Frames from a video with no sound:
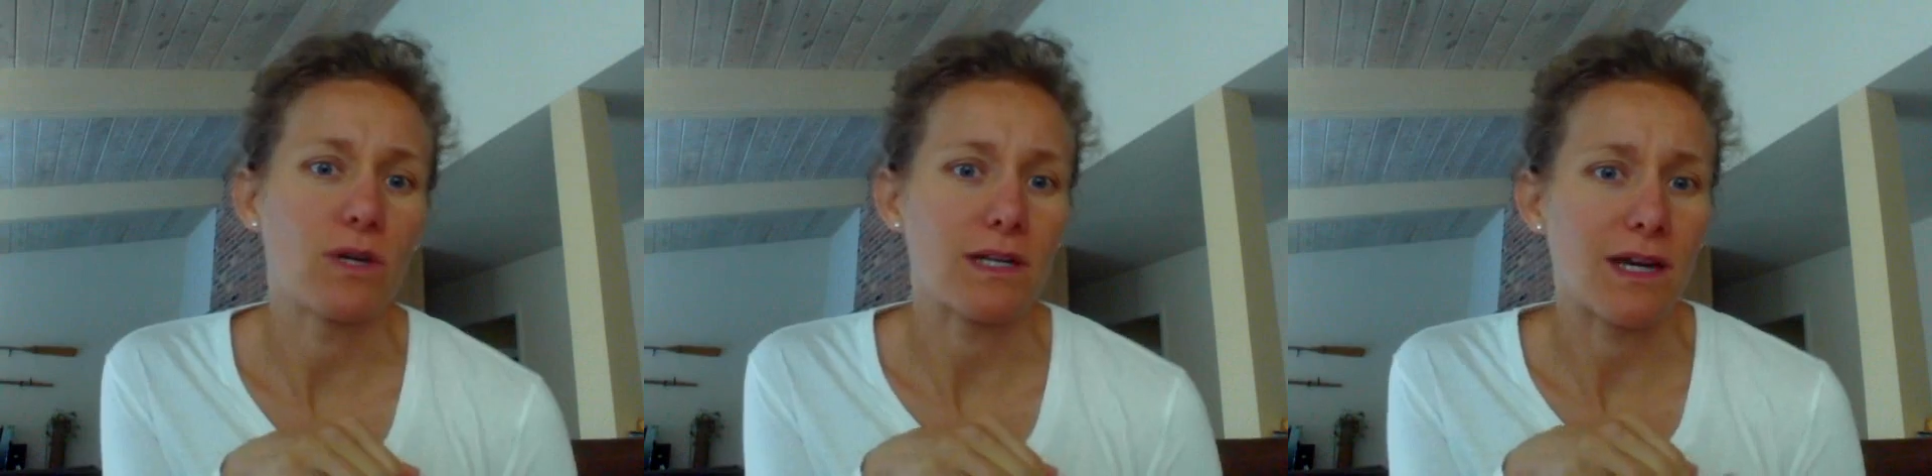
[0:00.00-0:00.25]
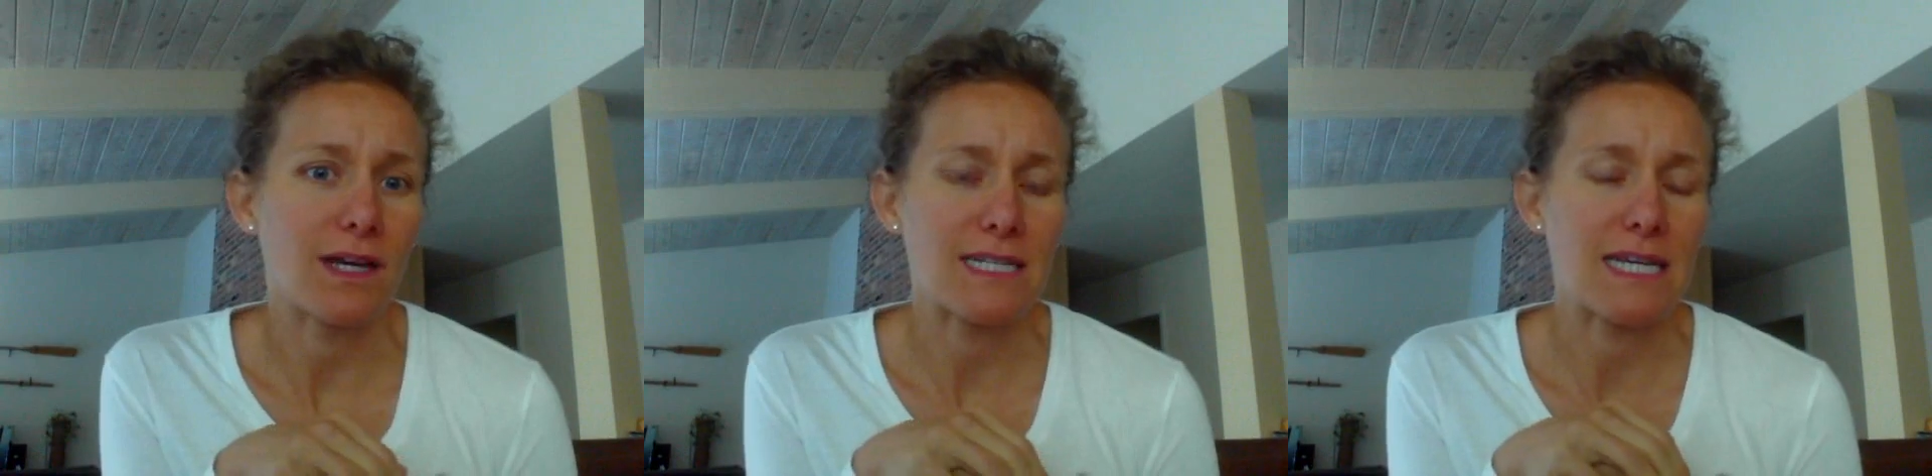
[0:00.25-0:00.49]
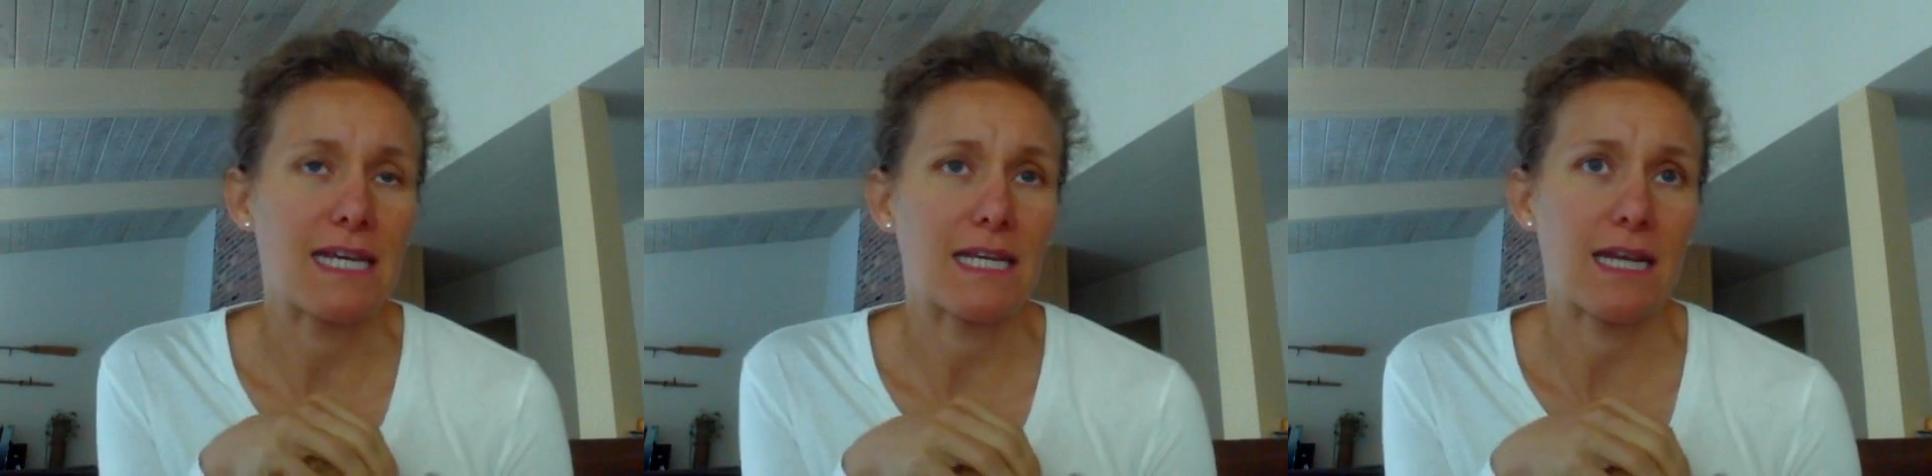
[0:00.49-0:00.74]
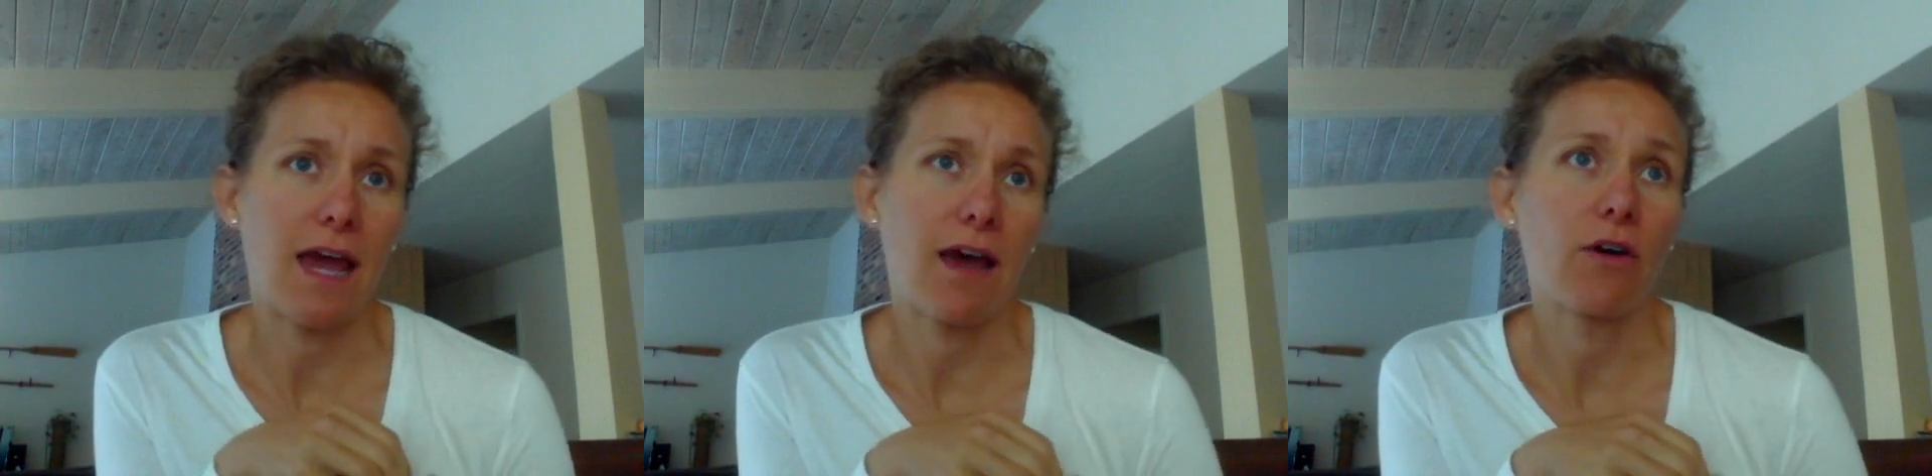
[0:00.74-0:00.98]
and what not to
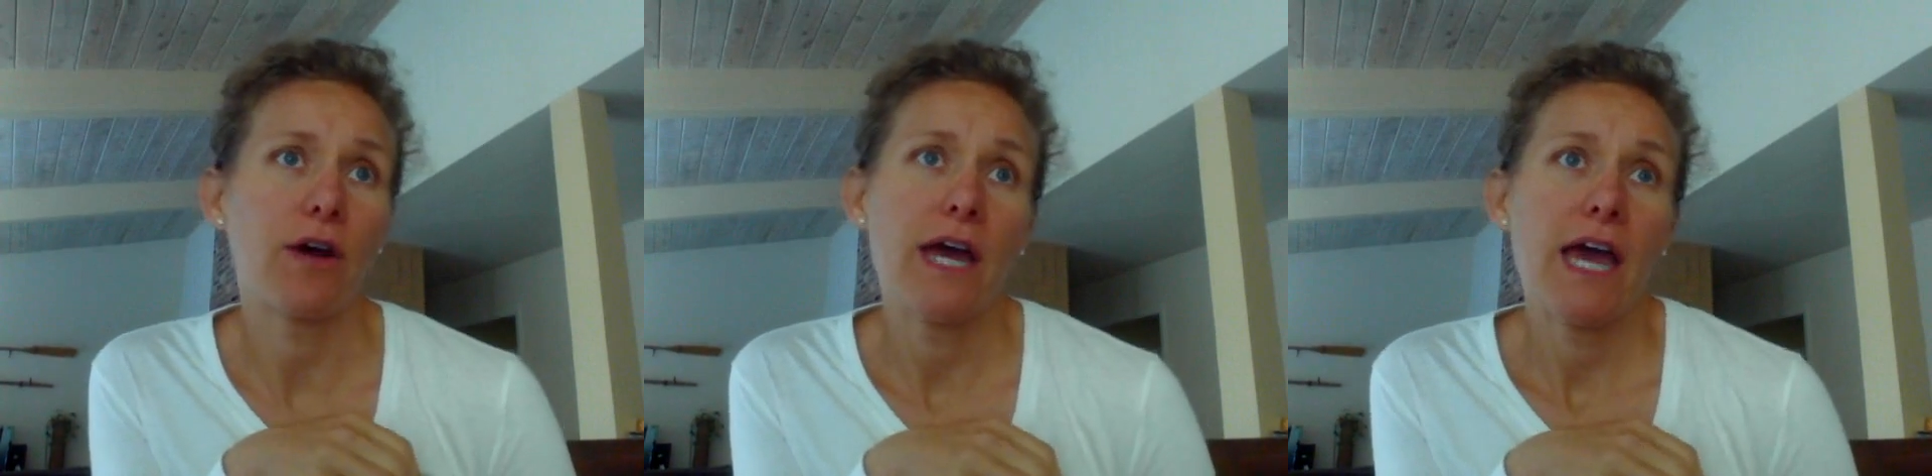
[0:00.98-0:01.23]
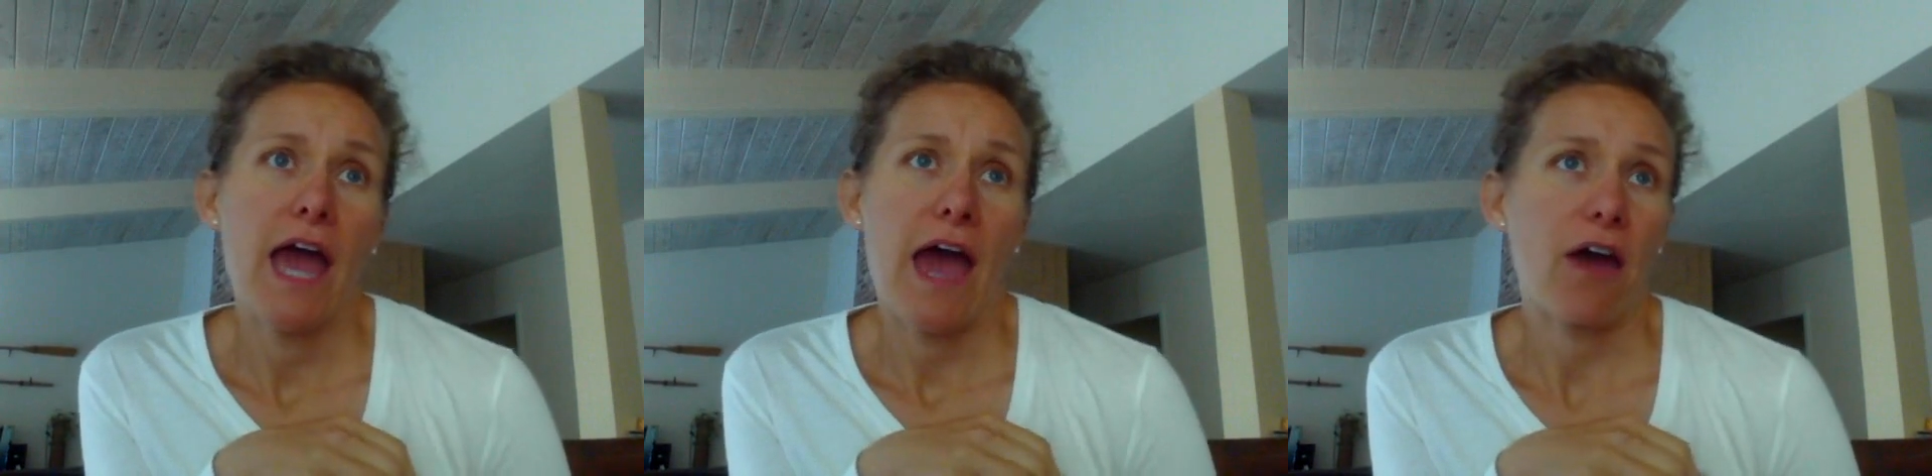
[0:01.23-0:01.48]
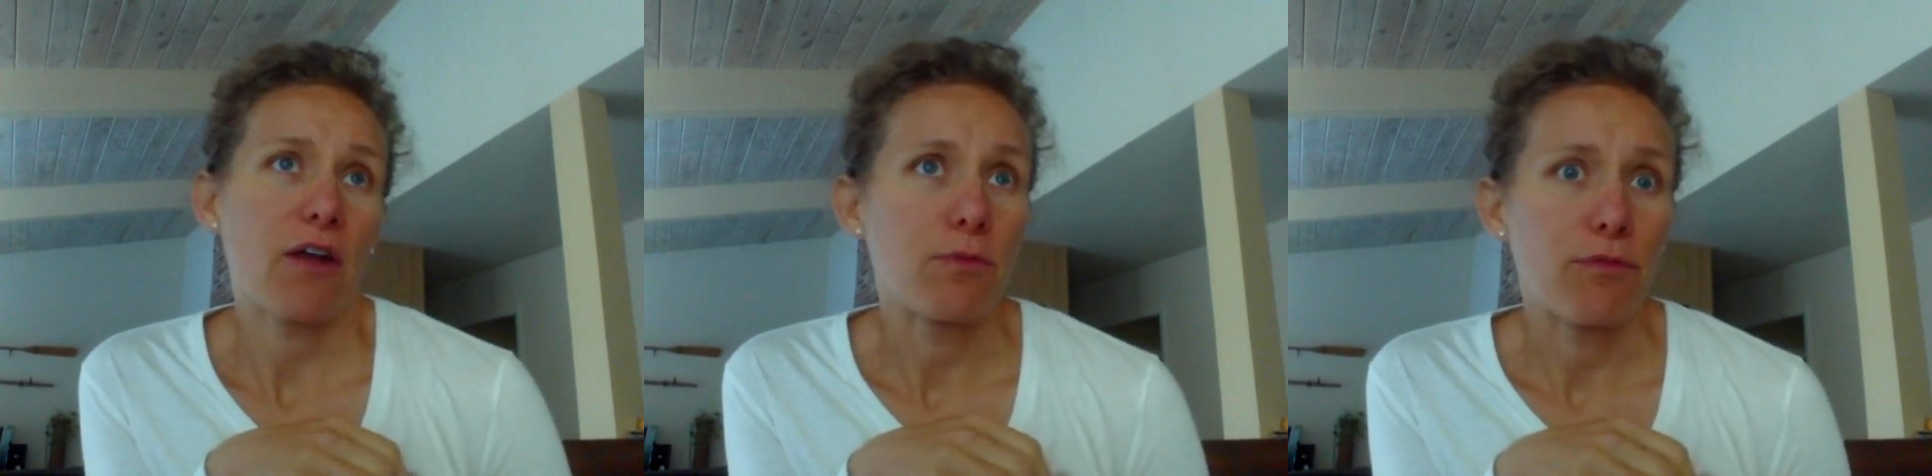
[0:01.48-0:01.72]
eat and how to